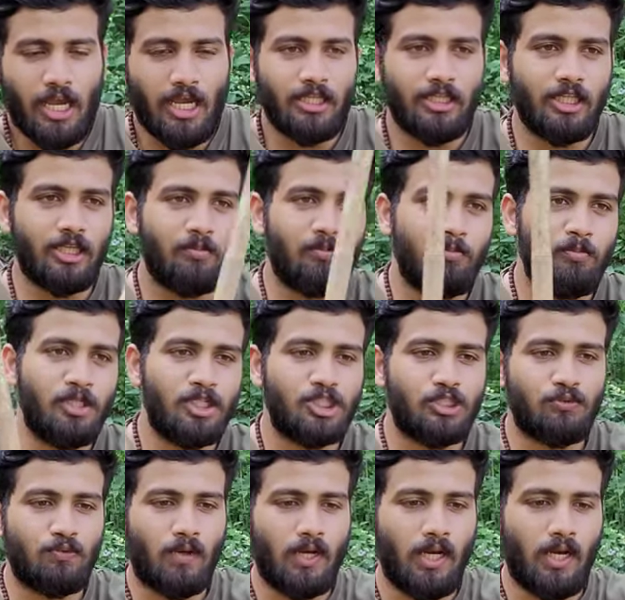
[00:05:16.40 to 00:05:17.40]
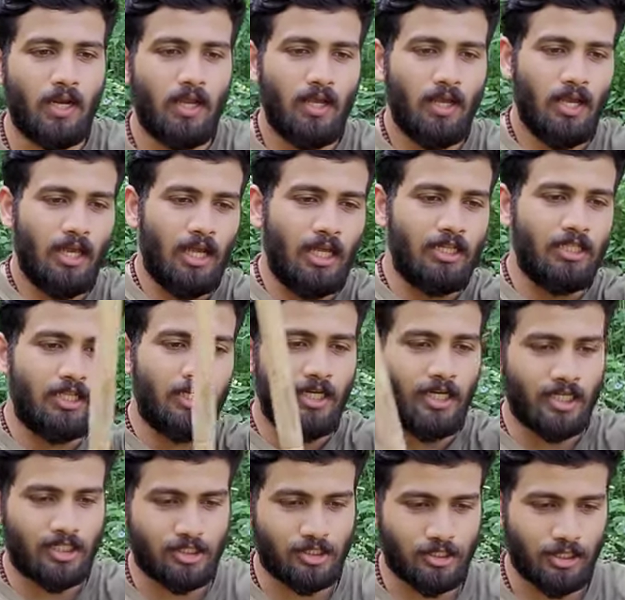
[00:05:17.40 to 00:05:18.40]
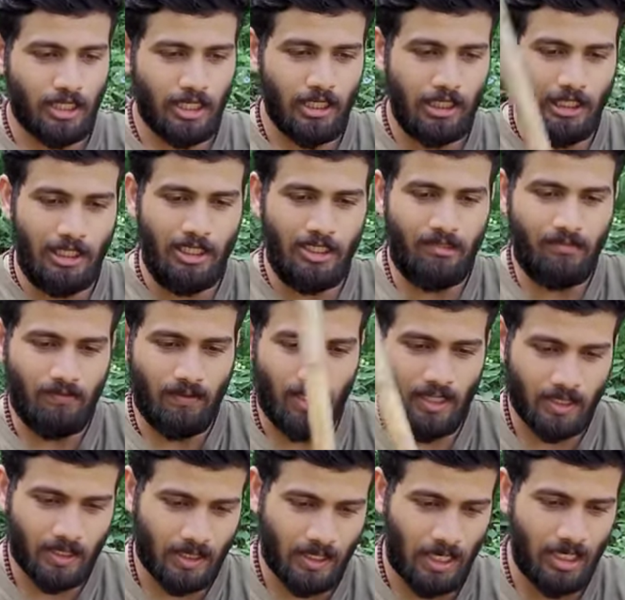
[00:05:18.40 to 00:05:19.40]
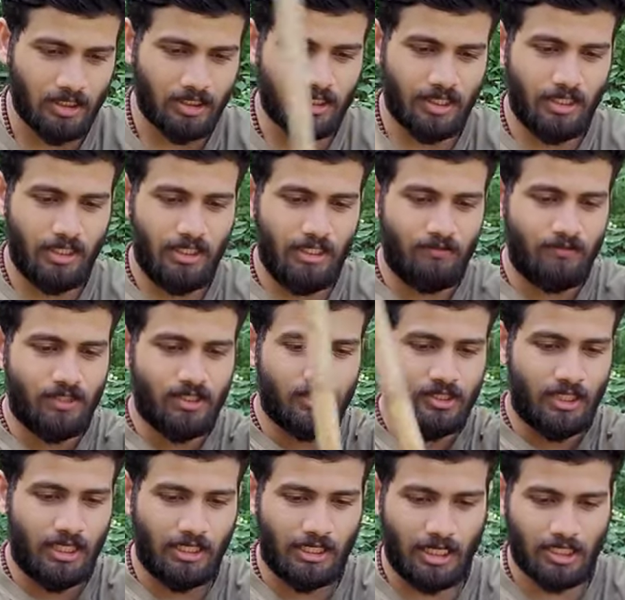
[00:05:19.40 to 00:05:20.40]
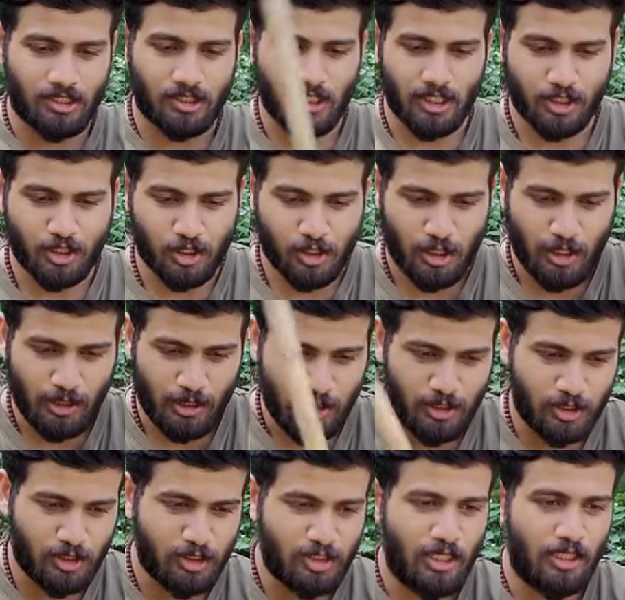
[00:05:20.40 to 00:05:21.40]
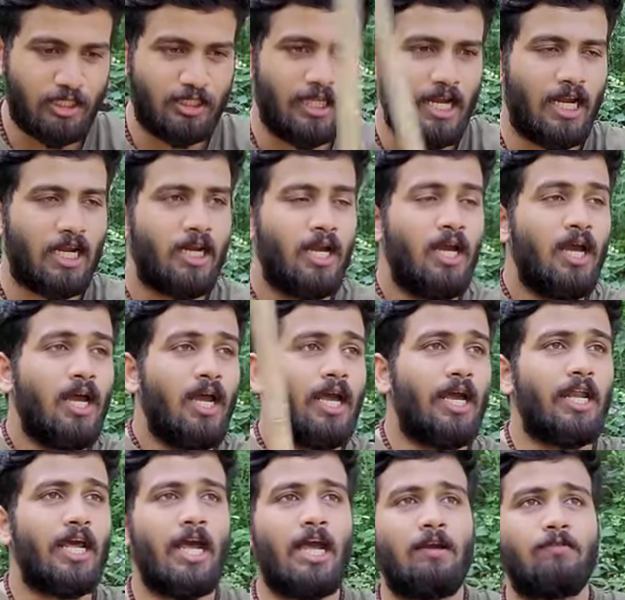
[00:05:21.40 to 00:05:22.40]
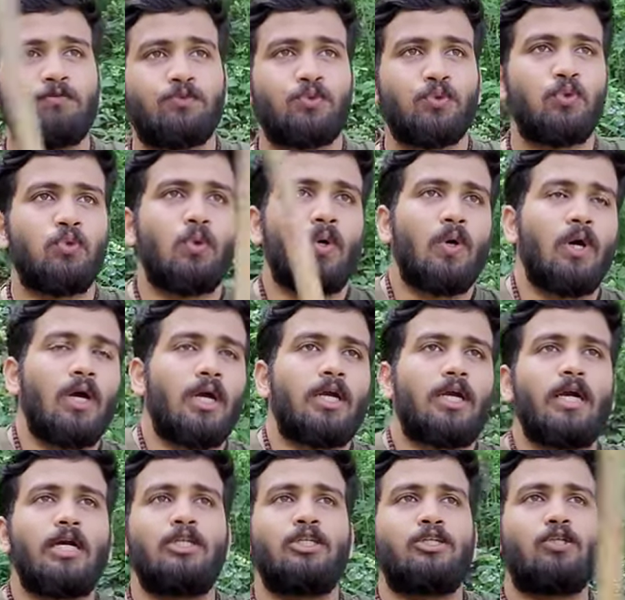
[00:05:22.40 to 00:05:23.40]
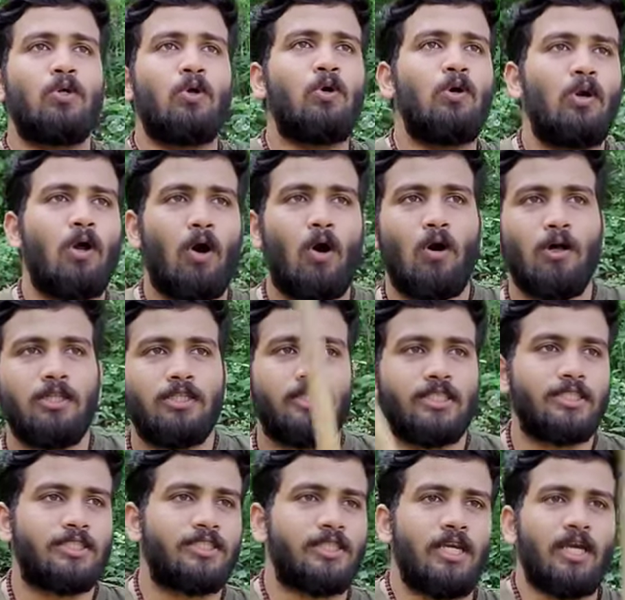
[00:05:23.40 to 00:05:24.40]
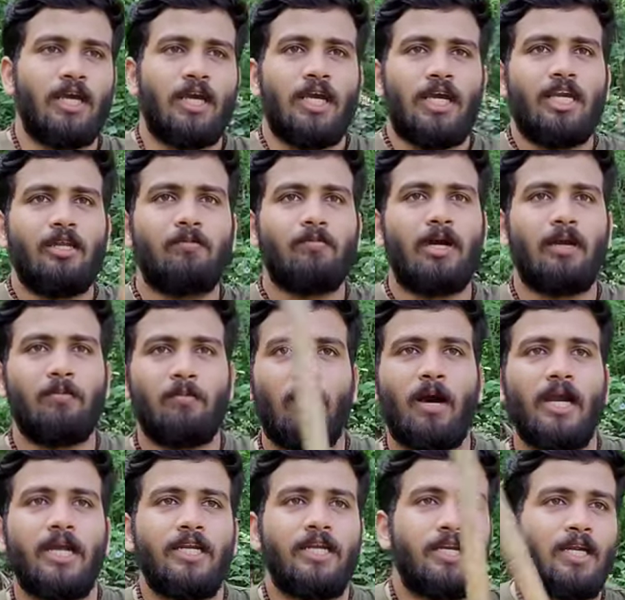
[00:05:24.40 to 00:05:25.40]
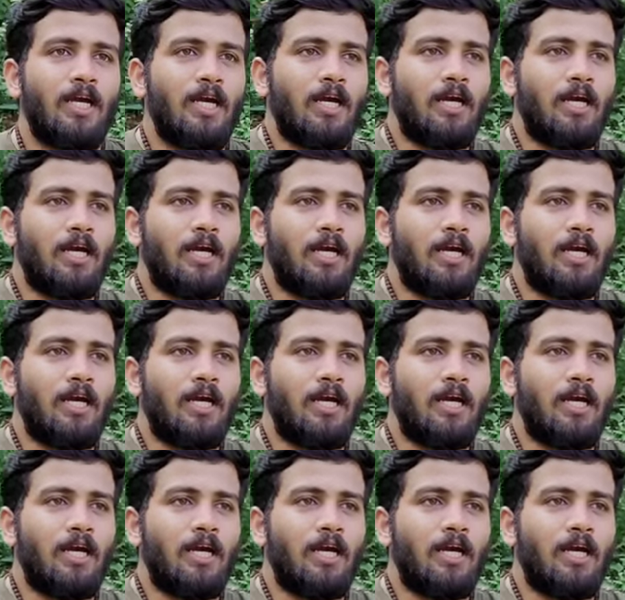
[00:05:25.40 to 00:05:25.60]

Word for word: and then miss one and then next and leave and catch and leave this and catch next and this and that and I have to control all this in my mind